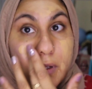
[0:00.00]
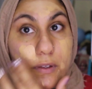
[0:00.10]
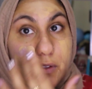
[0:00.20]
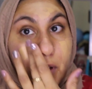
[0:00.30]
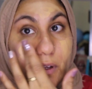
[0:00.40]

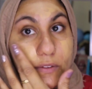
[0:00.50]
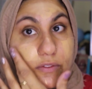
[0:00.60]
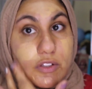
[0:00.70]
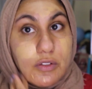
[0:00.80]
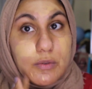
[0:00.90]
So
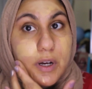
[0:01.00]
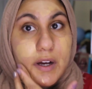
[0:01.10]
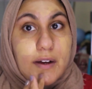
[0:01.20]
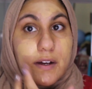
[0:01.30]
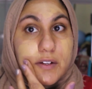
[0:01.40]
if you
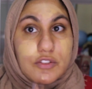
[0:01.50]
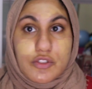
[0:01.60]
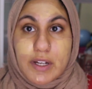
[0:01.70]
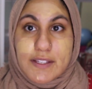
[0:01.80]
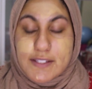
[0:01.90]
are
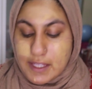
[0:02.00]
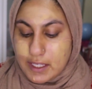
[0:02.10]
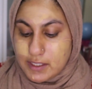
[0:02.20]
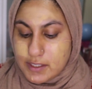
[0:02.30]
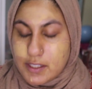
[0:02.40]
drier
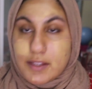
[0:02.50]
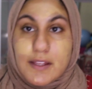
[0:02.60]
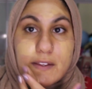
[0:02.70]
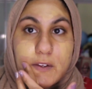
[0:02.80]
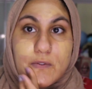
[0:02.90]
skinned,
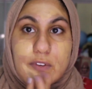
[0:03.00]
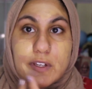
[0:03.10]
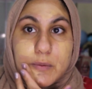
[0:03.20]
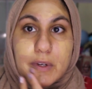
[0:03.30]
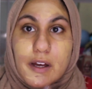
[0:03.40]
then you
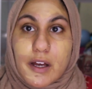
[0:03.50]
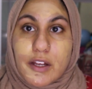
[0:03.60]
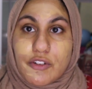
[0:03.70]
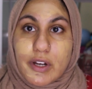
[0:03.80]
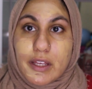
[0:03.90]
really want to
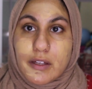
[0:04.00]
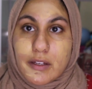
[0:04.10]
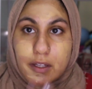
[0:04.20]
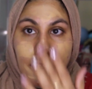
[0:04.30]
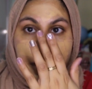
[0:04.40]
hydrate
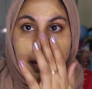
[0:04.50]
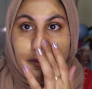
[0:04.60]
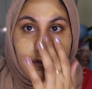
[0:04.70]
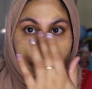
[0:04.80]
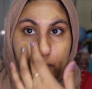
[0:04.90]

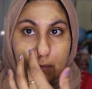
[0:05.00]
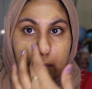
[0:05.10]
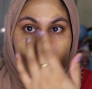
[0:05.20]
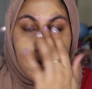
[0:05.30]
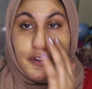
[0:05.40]

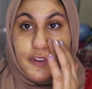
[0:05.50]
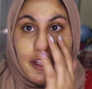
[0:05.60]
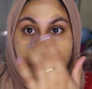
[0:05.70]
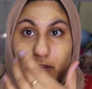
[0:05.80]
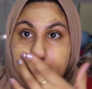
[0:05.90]
your
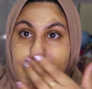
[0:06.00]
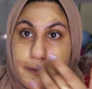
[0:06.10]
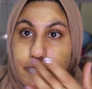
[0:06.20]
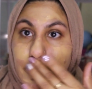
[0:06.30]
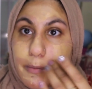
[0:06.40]
skin first
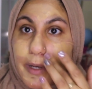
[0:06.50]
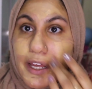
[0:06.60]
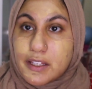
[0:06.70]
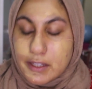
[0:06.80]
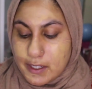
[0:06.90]
before
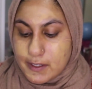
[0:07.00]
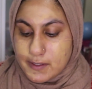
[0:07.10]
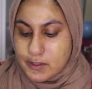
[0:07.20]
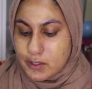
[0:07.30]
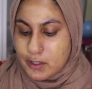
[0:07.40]
applying
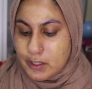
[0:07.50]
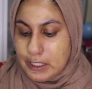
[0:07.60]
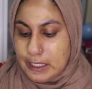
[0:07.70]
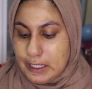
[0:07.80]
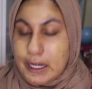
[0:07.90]
this.
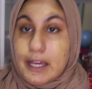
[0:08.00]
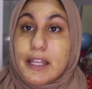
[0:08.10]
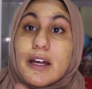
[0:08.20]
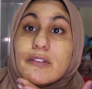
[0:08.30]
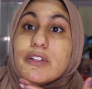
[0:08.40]

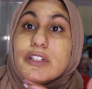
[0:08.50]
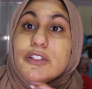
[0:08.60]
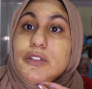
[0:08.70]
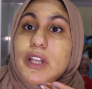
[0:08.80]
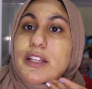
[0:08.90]
And I really
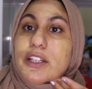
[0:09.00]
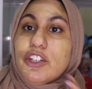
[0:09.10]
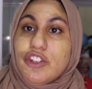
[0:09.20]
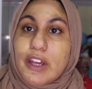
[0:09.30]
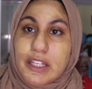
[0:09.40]
do like this
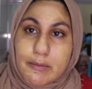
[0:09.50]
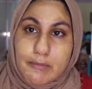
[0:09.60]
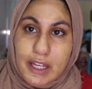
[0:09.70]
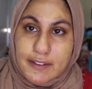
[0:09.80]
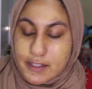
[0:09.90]
shade. It
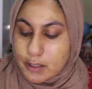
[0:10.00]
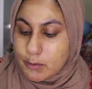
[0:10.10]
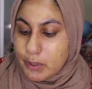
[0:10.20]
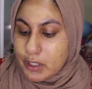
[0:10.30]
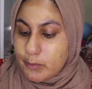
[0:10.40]
might seem a
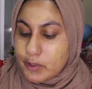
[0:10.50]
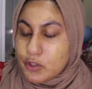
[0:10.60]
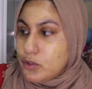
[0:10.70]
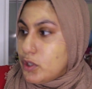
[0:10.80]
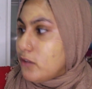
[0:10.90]
little bit
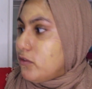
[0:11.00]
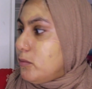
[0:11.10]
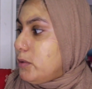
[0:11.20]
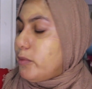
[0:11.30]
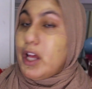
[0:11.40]
too dark for
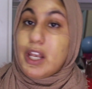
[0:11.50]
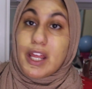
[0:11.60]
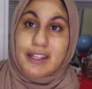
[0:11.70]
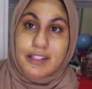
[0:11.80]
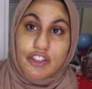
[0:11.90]
me, but I
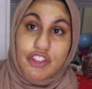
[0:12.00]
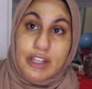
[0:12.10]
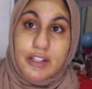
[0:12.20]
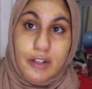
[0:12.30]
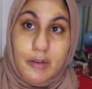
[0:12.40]
like this
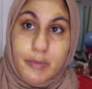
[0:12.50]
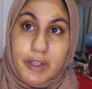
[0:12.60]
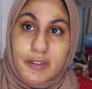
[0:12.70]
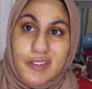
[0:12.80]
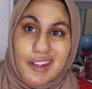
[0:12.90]
shade a lot
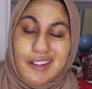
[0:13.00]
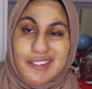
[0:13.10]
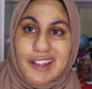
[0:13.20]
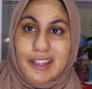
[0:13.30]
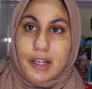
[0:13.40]
because it has
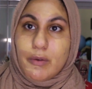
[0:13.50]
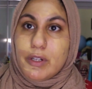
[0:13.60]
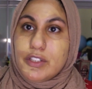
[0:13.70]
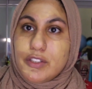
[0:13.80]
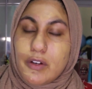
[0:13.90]
that yellow
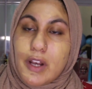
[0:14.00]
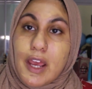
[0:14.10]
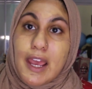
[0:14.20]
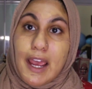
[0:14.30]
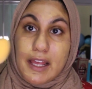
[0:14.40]
undertone.
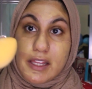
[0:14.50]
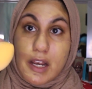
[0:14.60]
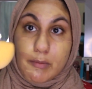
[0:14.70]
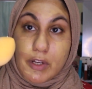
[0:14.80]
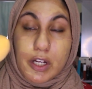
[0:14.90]
And then
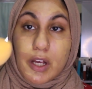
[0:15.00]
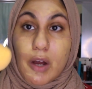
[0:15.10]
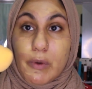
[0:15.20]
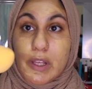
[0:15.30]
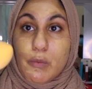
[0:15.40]
I'm going to
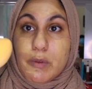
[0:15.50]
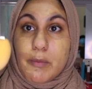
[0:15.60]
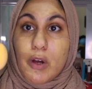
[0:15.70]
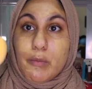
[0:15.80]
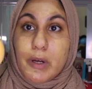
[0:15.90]
go in with
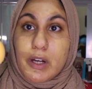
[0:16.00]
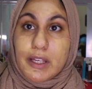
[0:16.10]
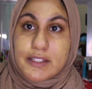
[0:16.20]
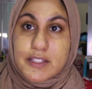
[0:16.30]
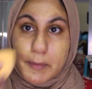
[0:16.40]
my home
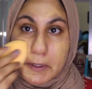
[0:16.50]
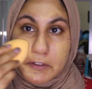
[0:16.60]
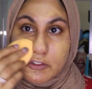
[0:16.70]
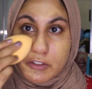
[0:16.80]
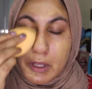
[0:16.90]
bargain
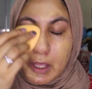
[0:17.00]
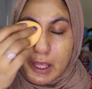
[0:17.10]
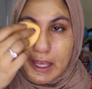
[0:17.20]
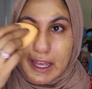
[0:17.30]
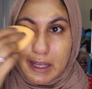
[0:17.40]
sponge
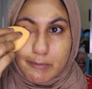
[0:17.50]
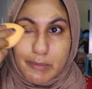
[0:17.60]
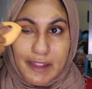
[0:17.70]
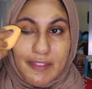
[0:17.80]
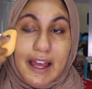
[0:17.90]
and
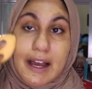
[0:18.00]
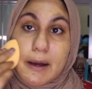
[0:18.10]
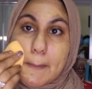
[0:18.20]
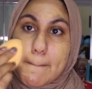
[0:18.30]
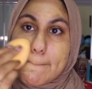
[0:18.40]
blend that out.